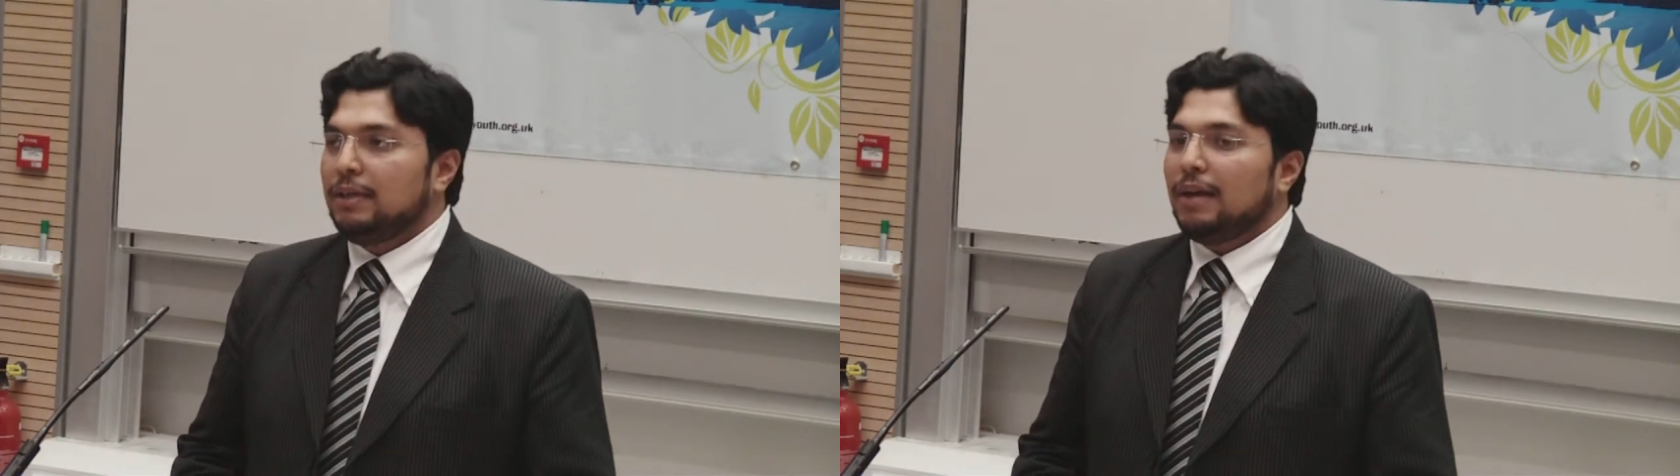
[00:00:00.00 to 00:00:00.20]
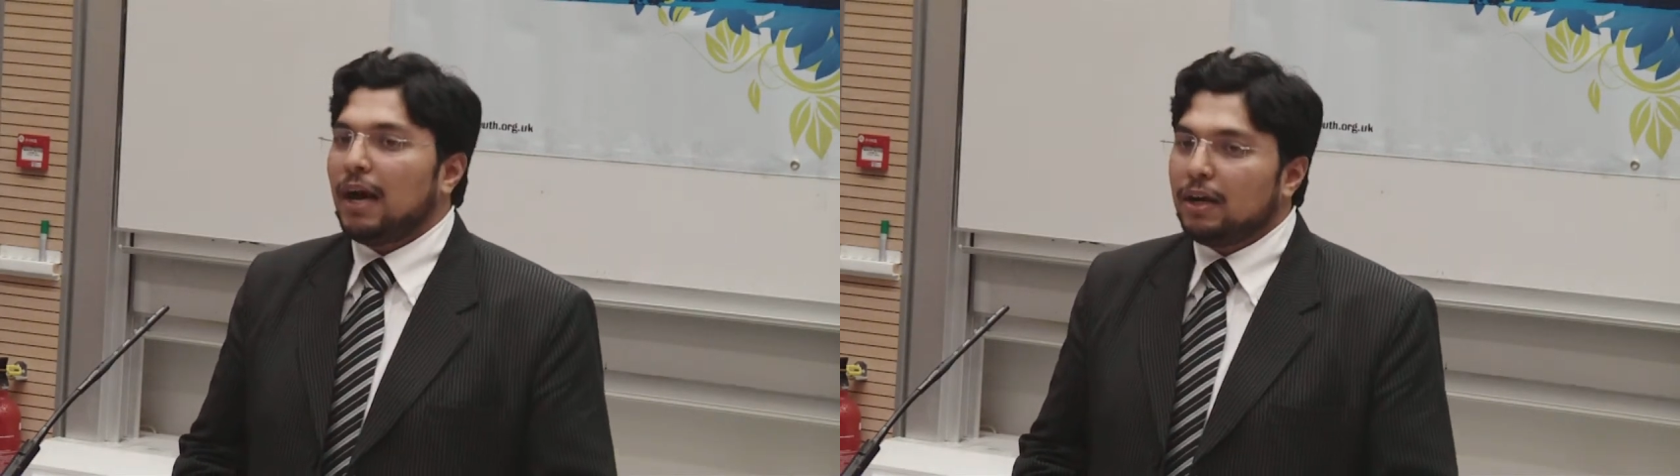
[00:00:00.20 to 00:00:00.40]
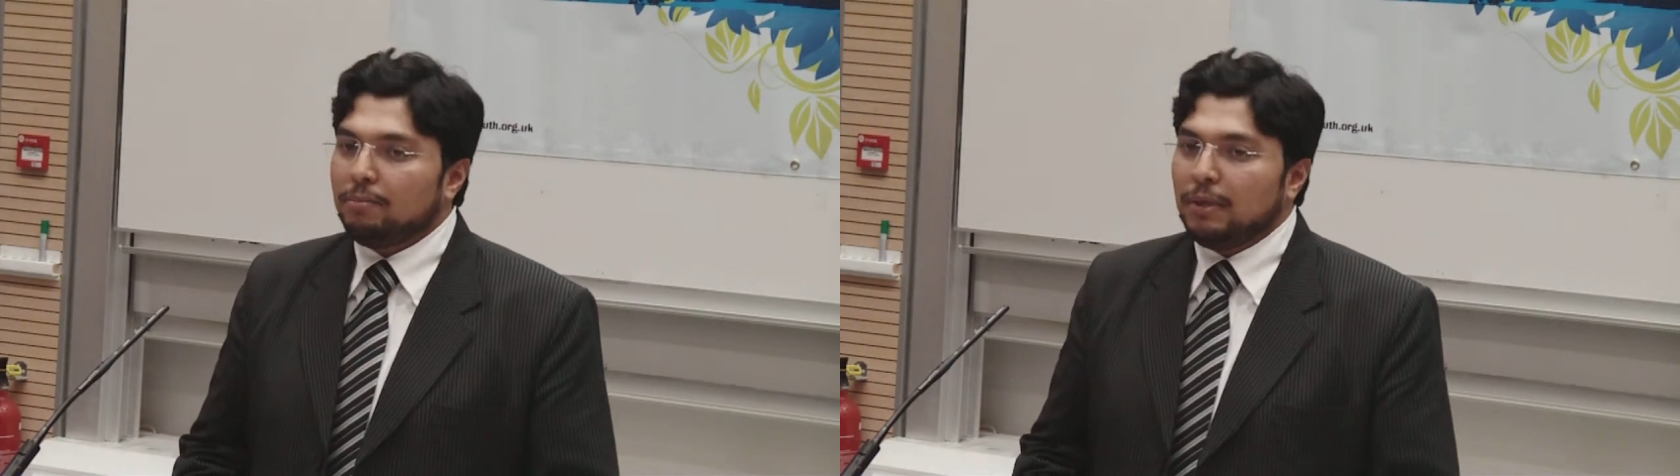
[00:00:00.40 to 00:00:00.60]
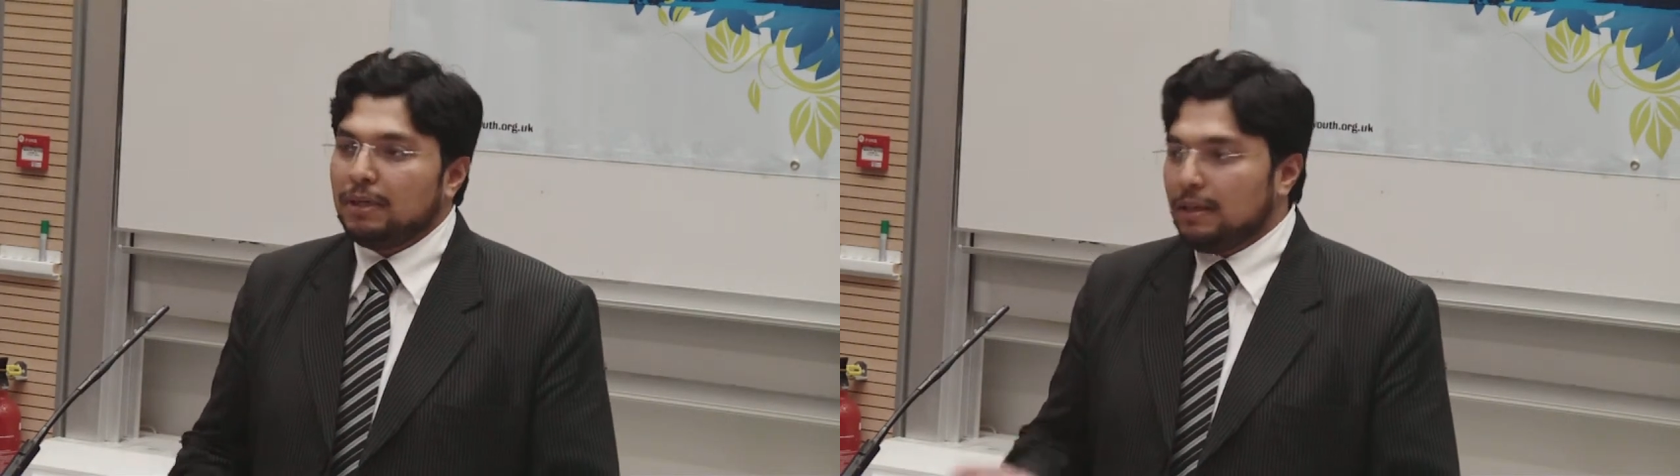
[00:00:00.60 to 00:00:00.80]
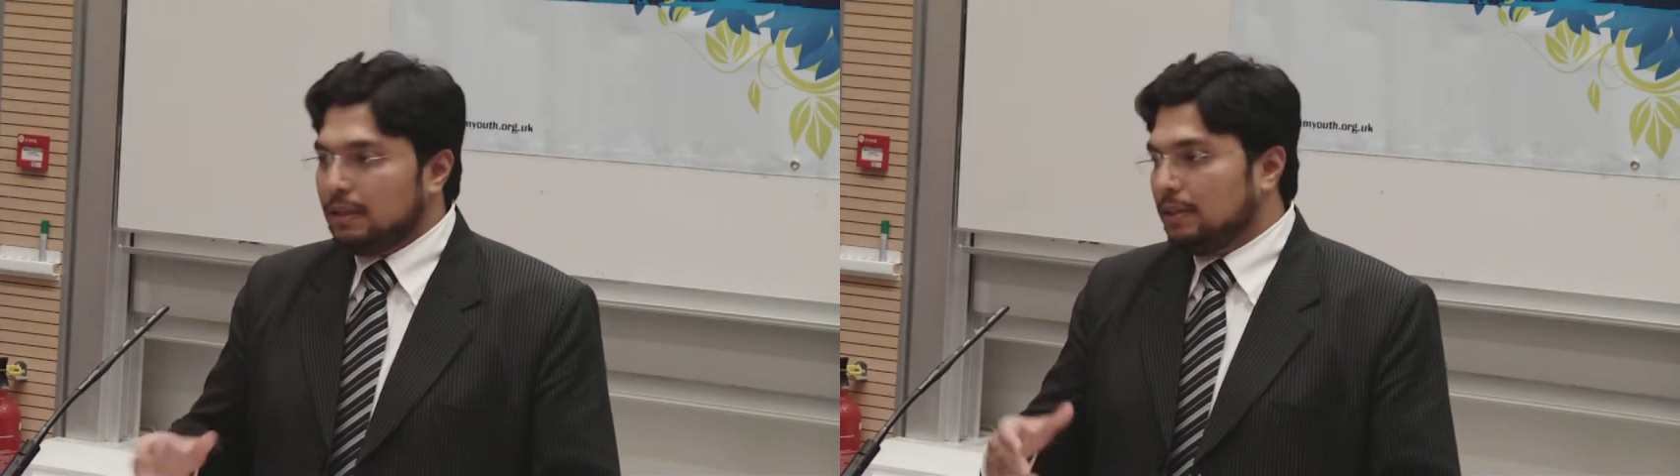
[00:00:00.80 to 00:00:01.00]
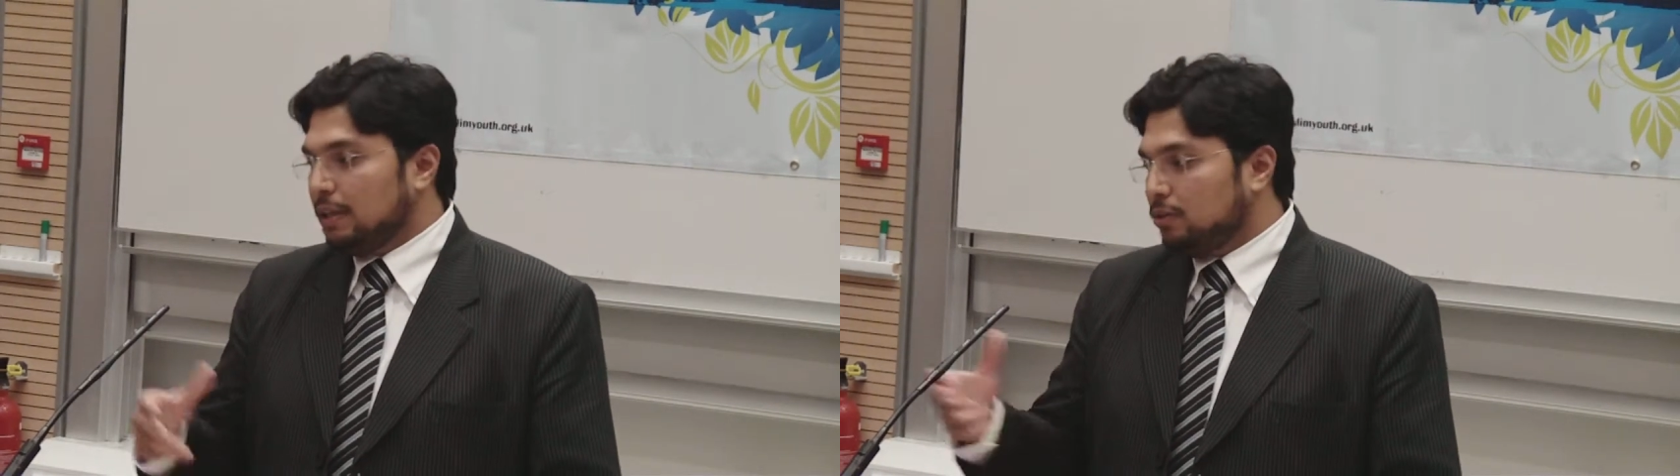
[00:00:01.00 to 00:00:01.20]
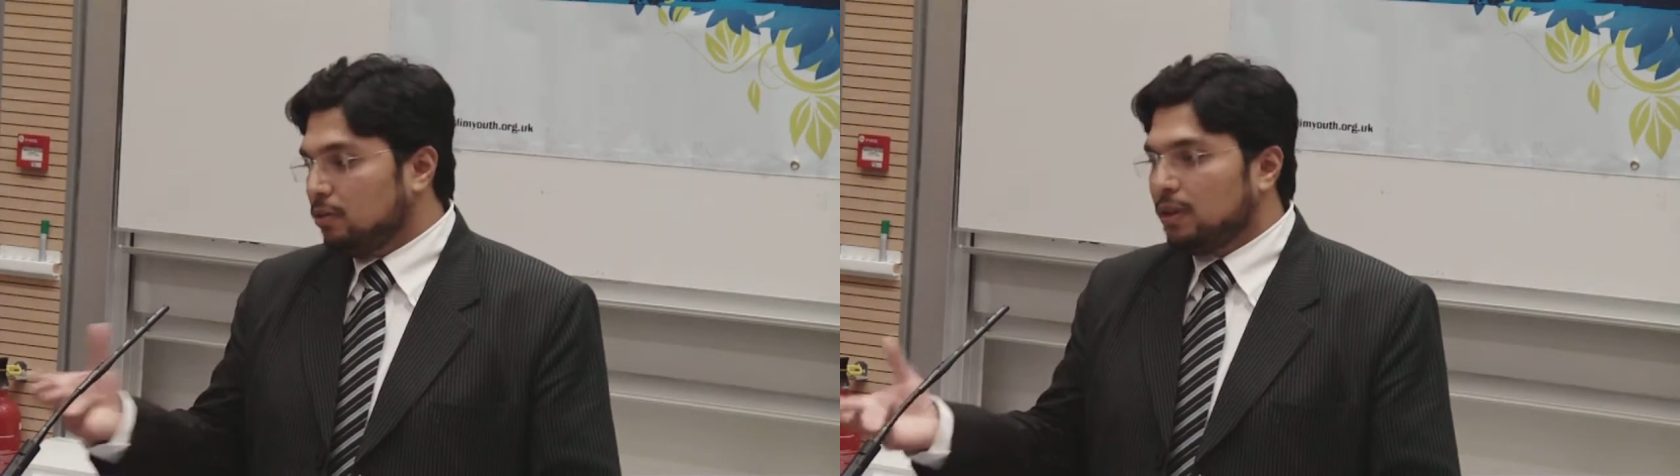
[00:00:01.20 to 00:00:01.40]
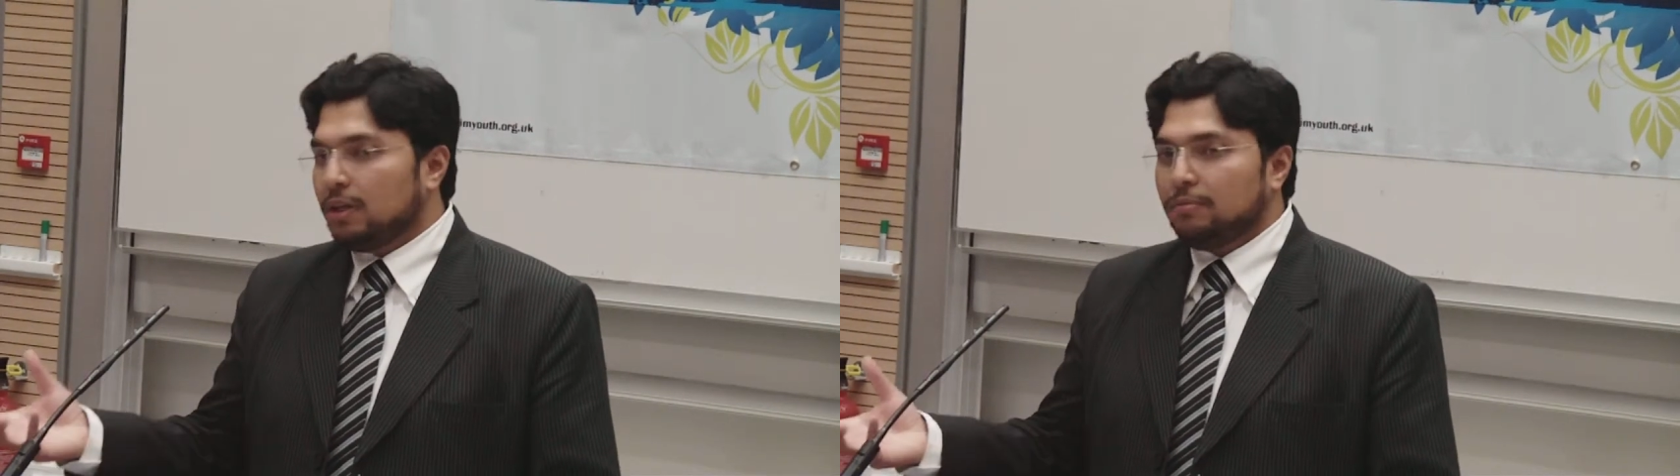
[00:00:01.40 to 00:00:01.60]
in Arabic is
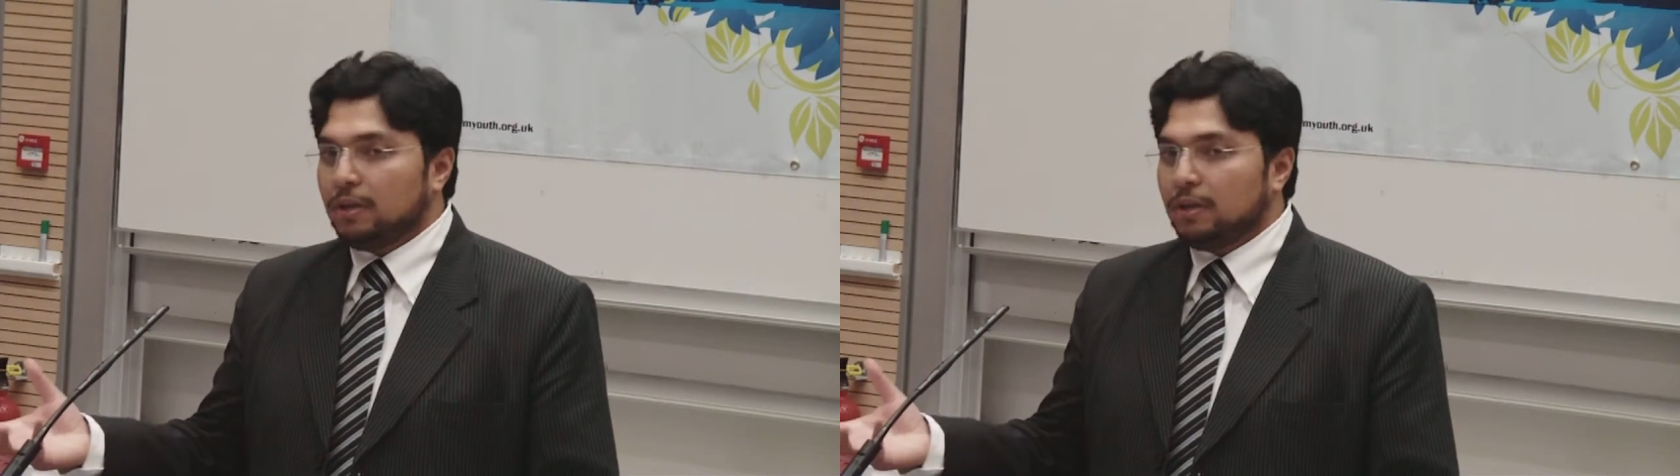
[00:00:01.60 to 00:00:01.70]
actually